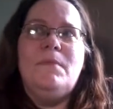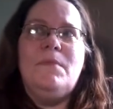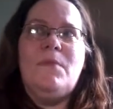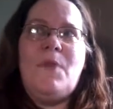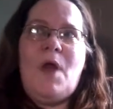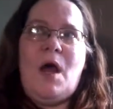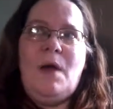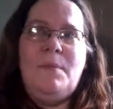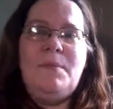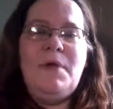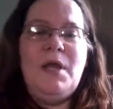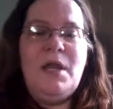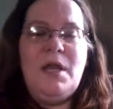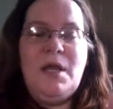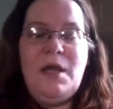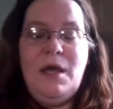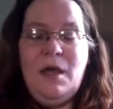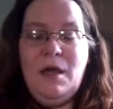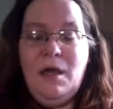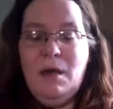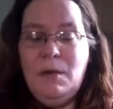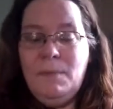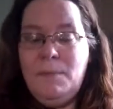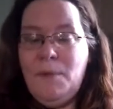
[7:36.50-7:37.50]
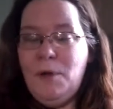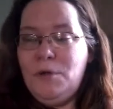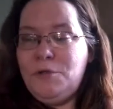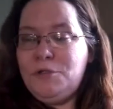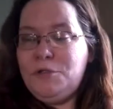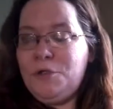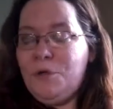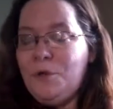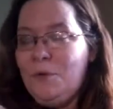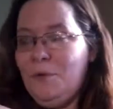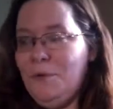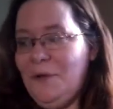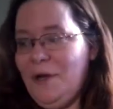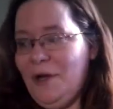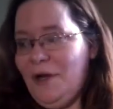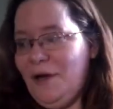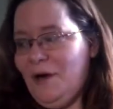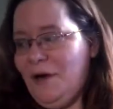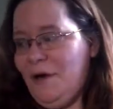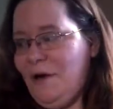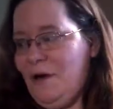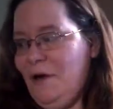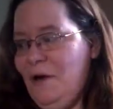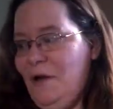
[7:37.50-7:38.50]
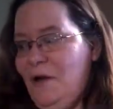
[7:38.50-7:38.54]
I'm going to get emotional here.